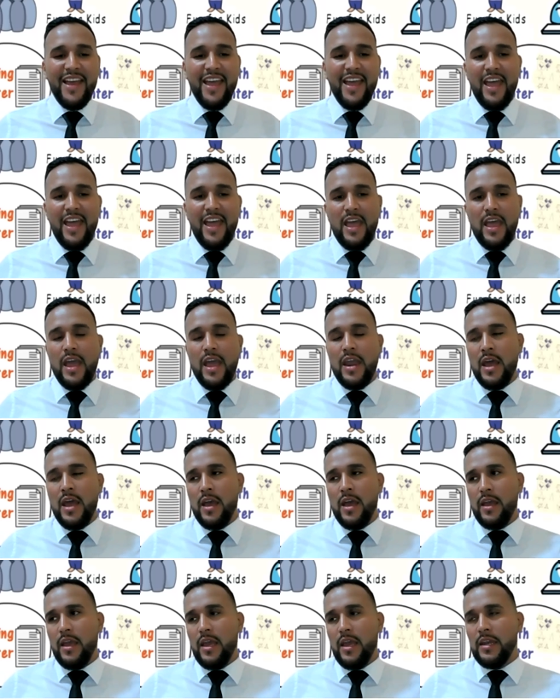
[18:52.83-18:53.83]

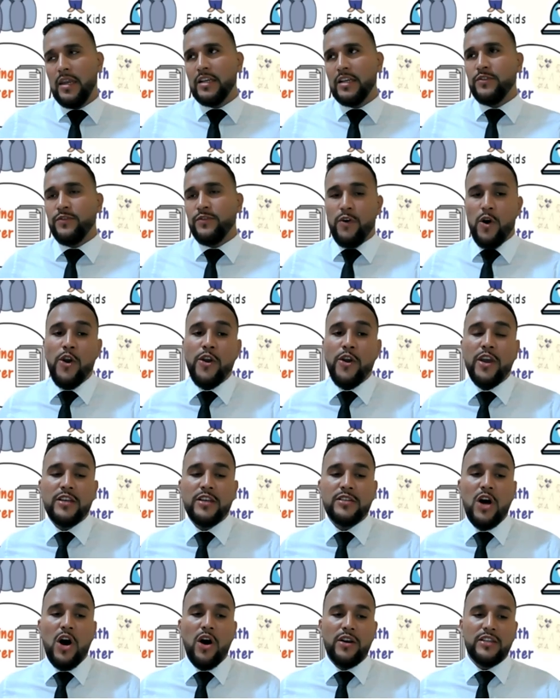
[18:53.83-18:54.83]
and it is
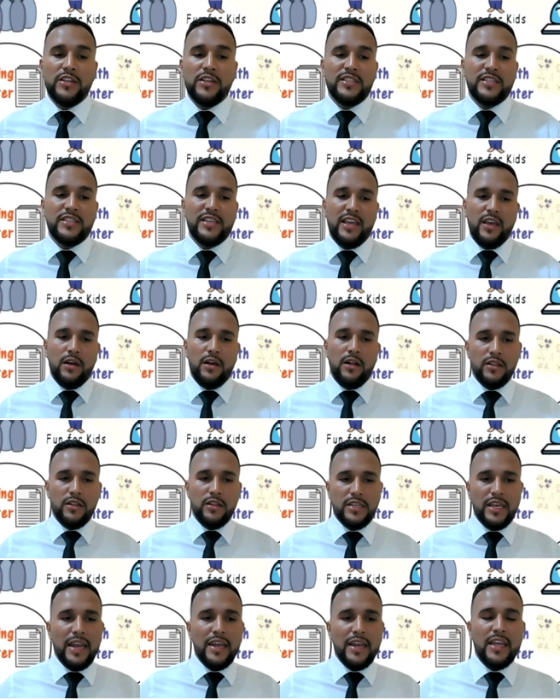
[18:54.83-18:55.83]
focused on
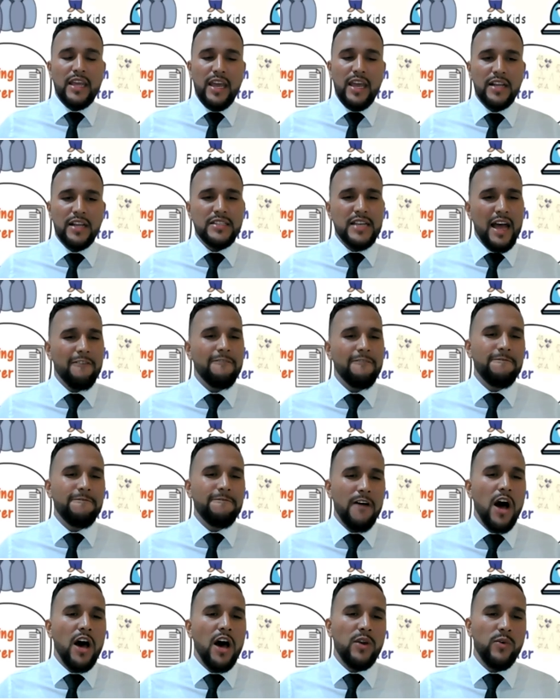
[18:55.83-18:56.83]
skills and kids have
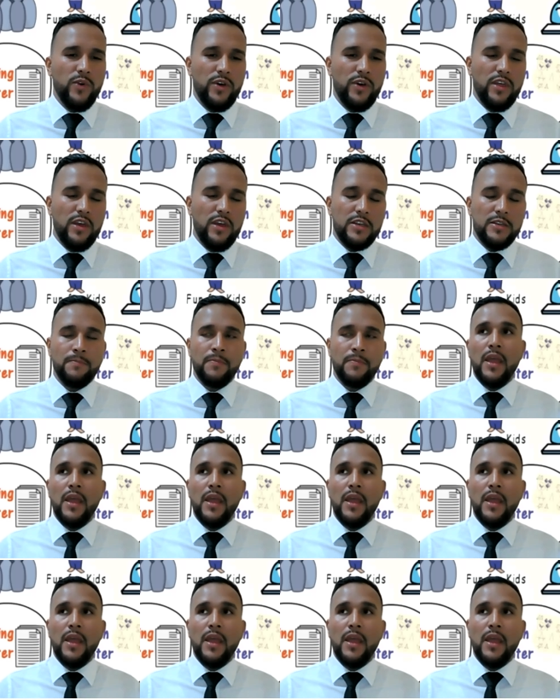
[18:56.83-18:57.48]
fun with it.